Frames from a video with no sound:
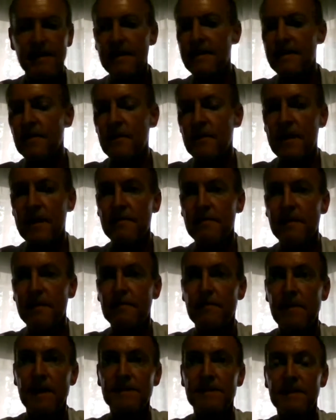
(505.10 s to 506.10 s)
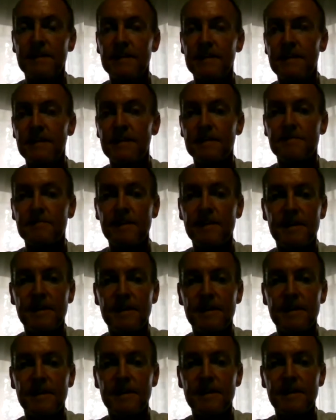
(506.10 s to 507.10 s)
away, Bev. Basically, there's been a
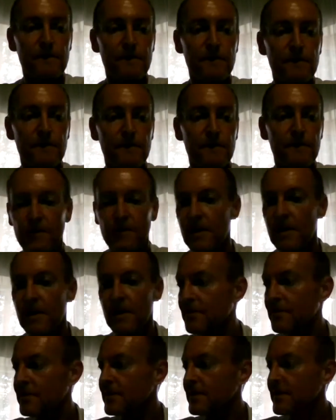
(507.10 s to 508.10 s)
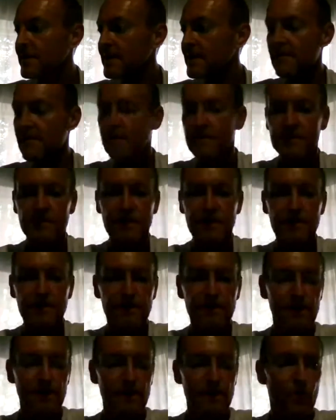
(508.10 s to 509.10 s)
number of foreclosures and so on, a number of sort of
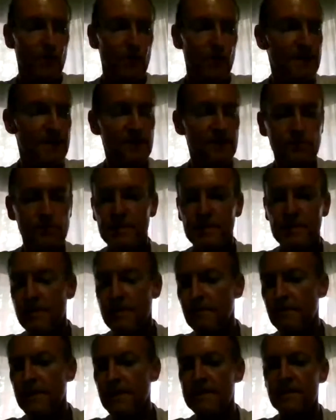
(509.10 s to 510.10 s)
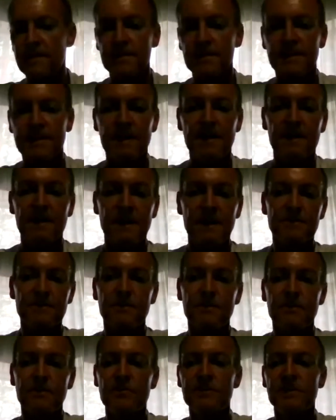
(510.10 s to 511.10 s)
points at which we reached sort of sale and
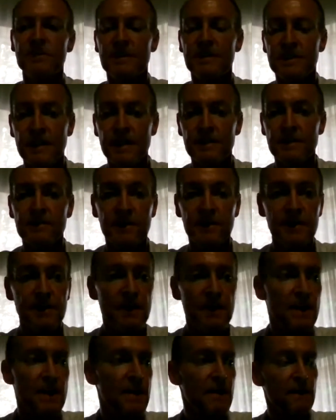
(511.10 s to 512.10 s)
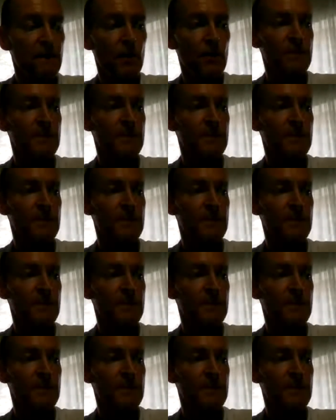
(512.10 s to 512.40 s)
execution, etc. Fortunately,